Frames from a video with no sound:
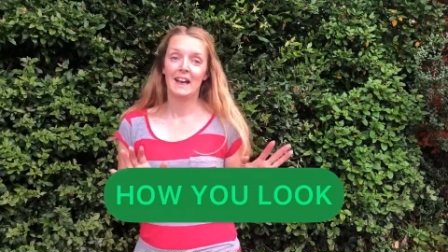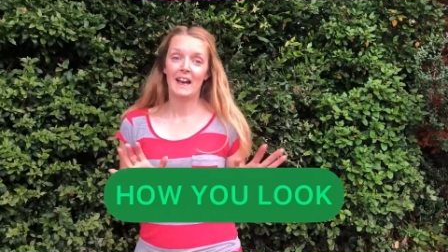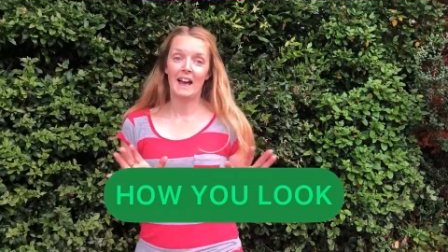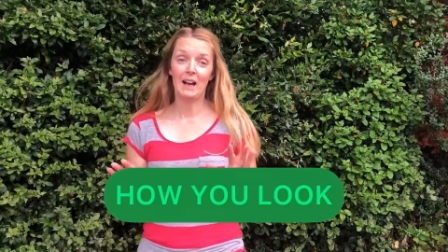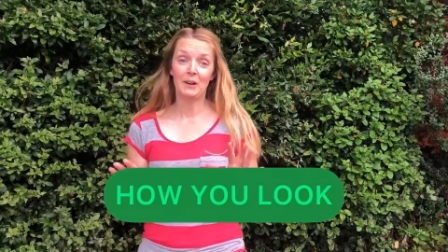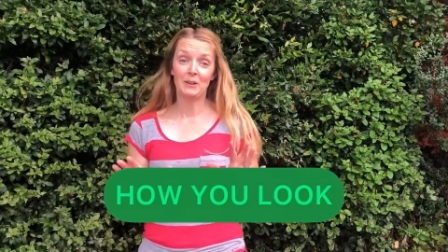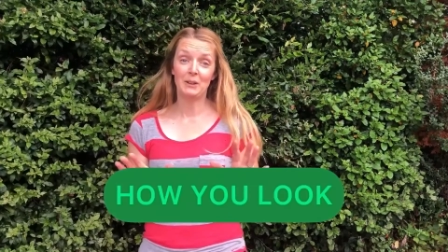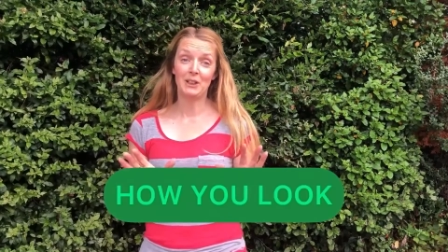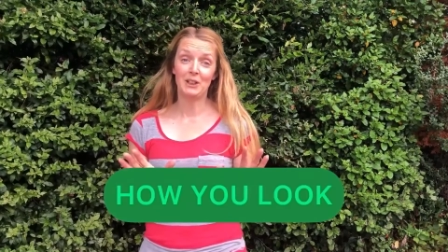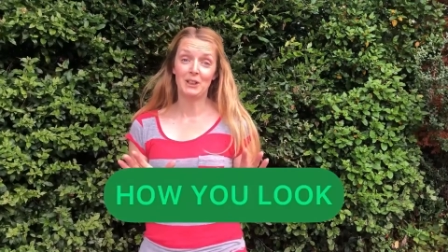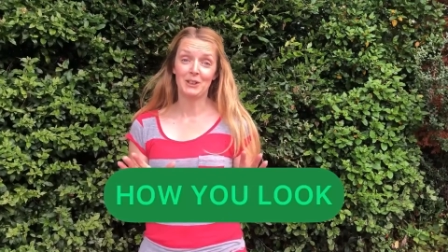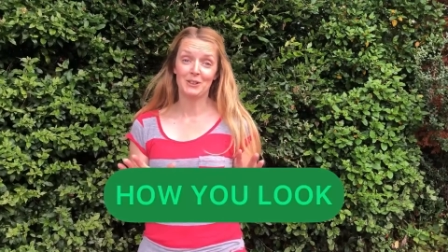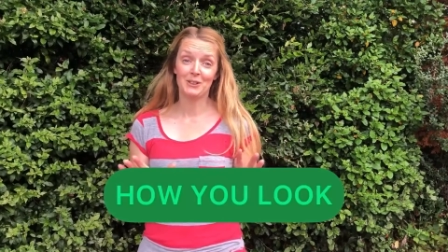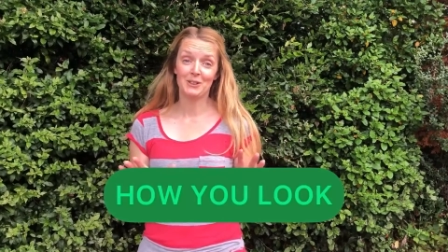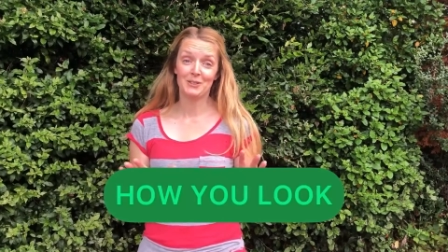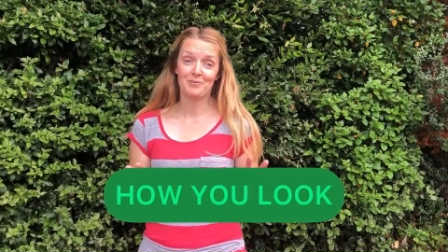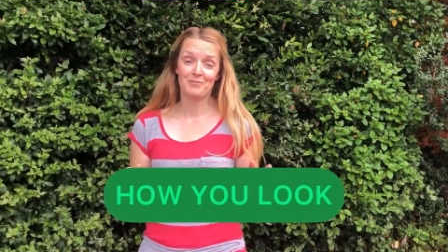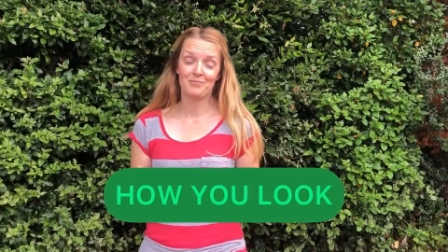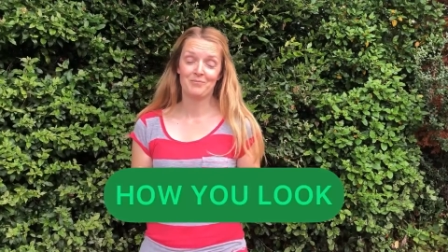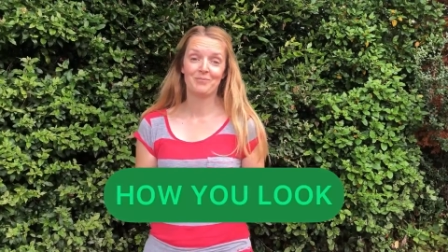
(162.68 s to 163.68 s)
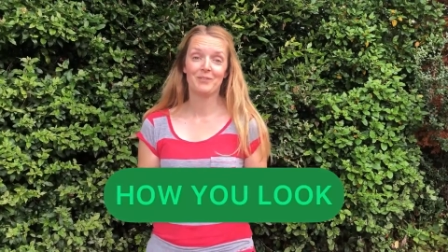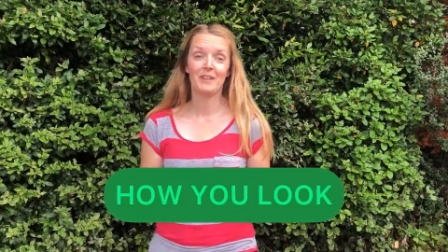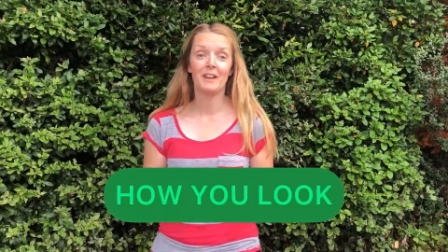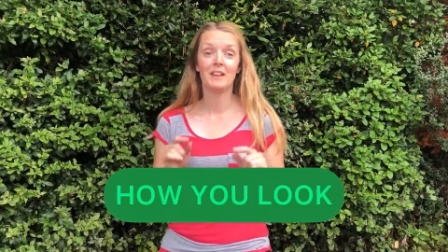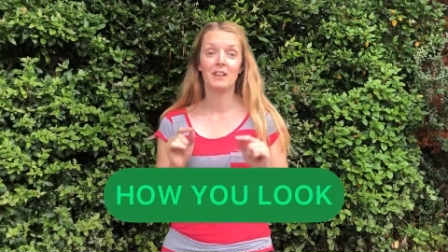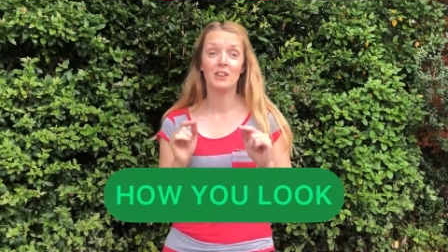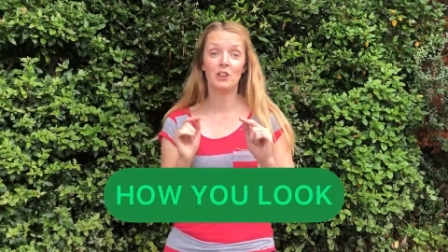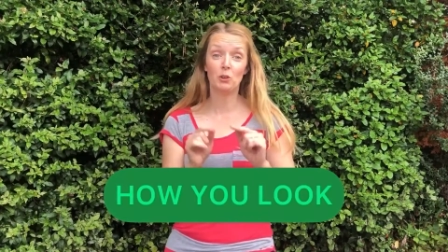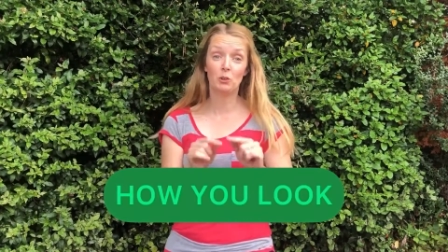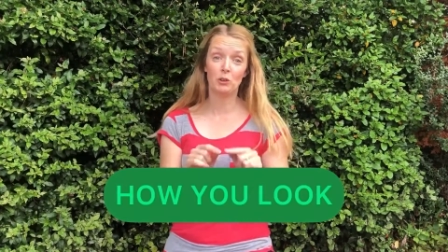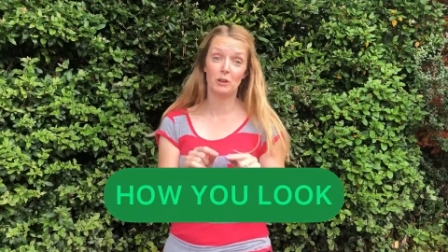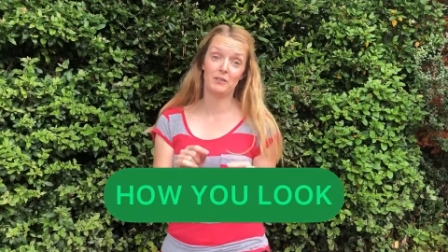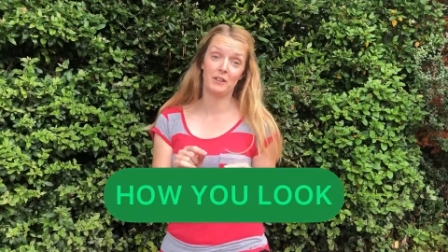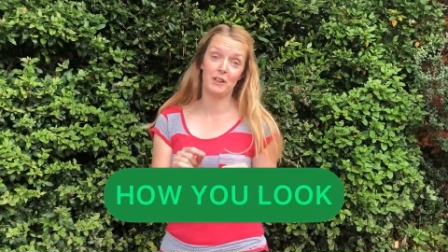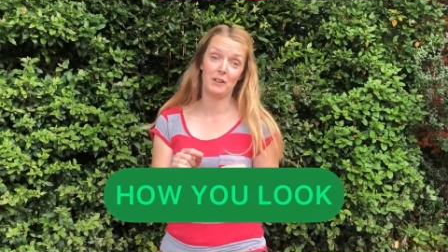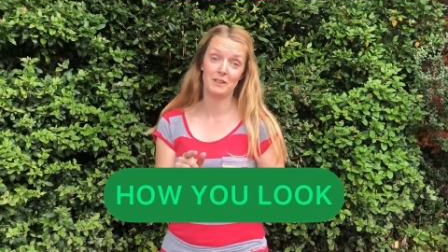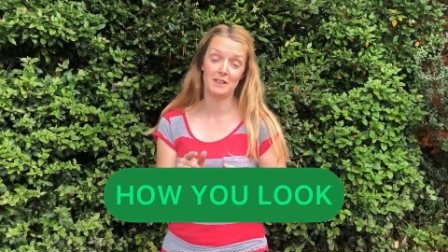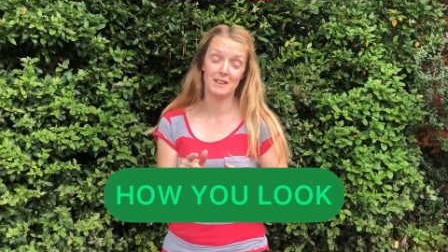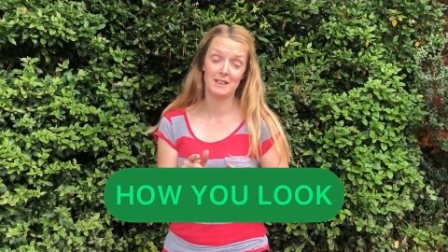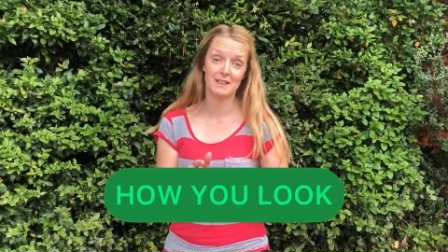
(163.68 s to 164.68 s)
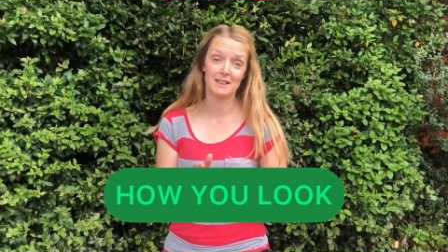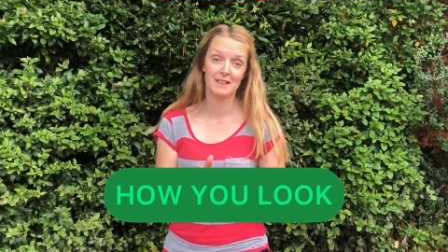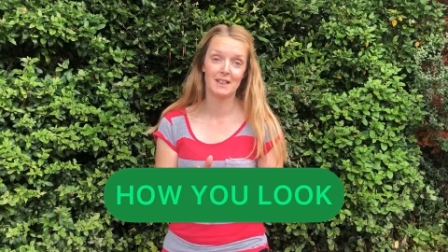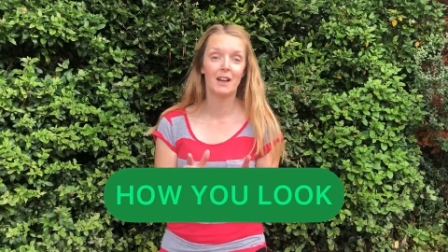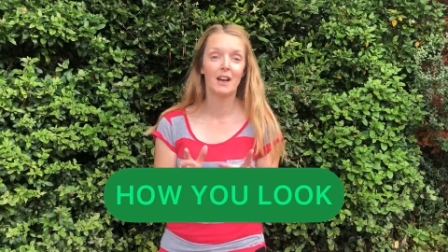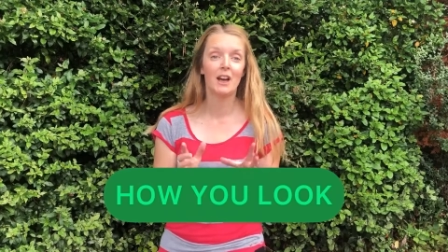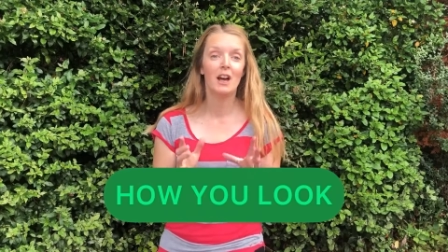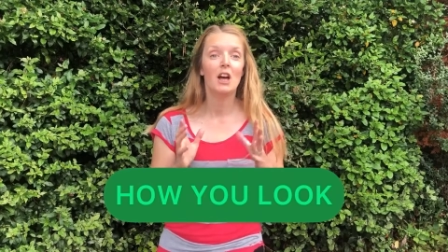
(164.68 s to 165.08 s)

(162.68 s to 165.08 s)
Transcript: How you look. You'll have noticed